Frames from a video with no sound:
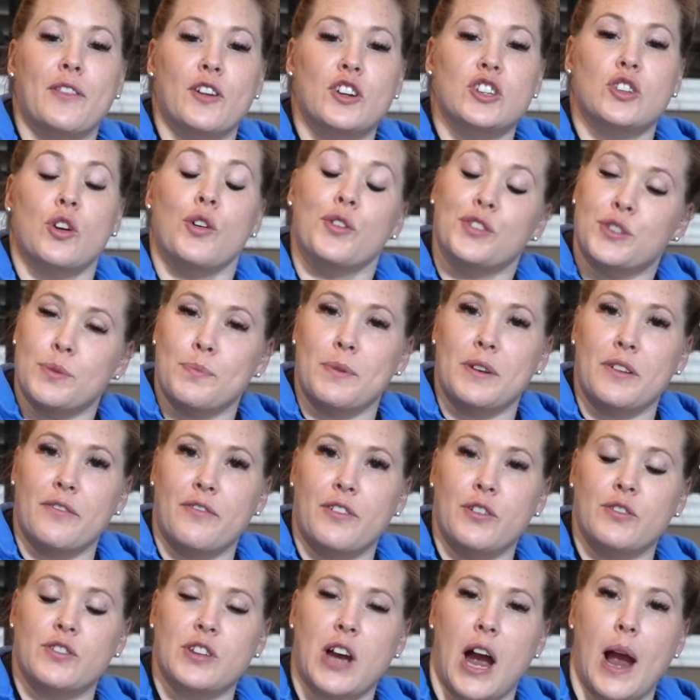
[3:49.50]
there's also been a
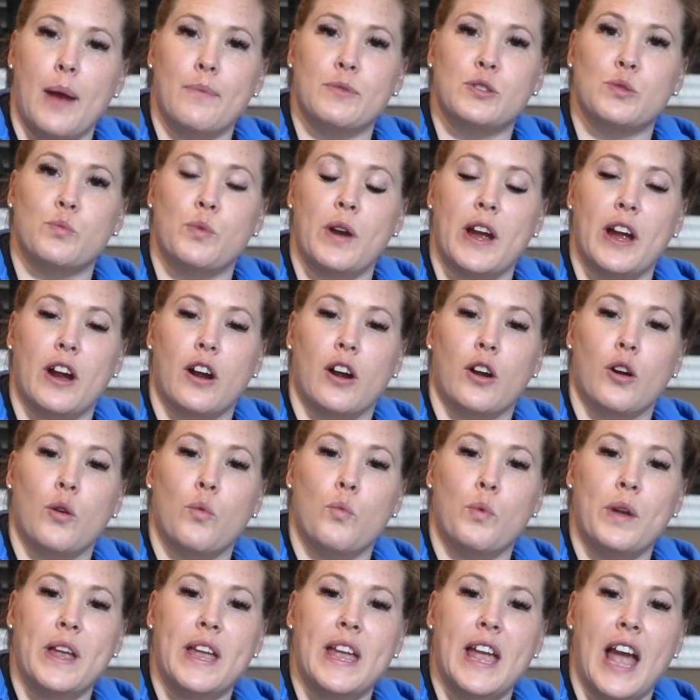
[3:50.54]
few times where
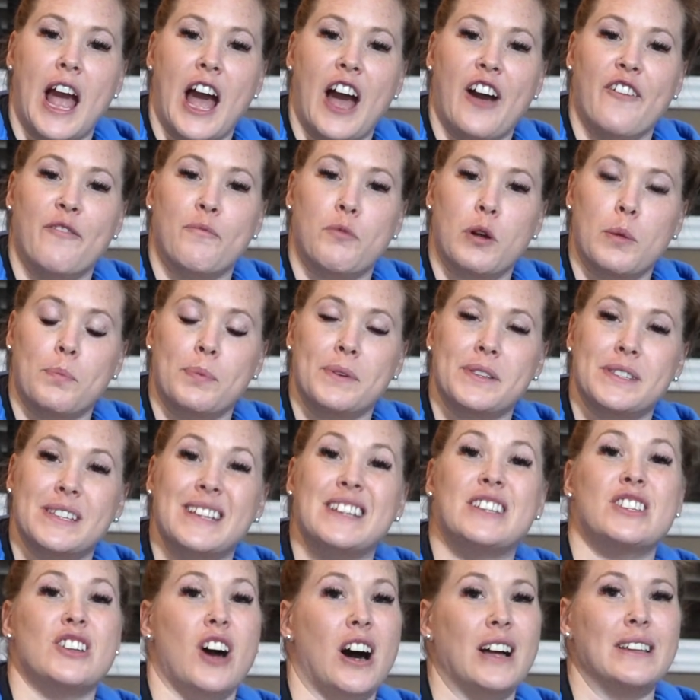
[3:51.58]
we have
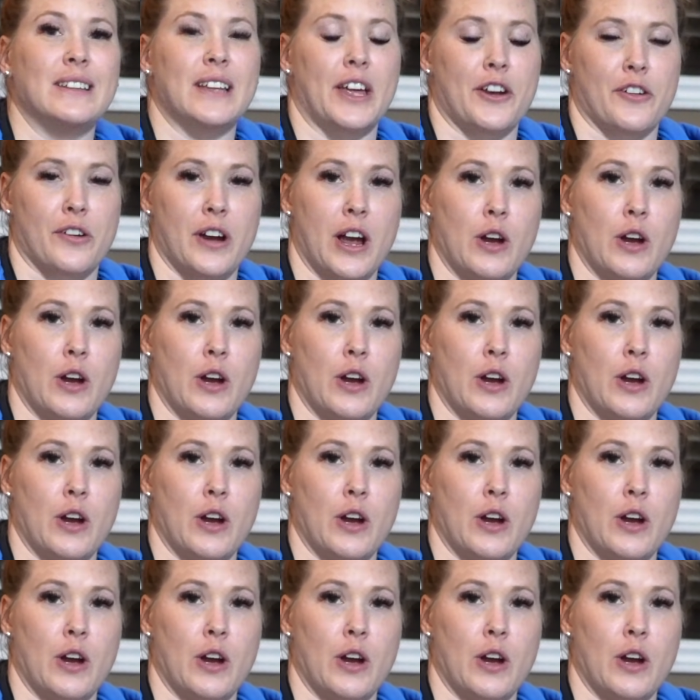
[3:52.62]
purposely not let her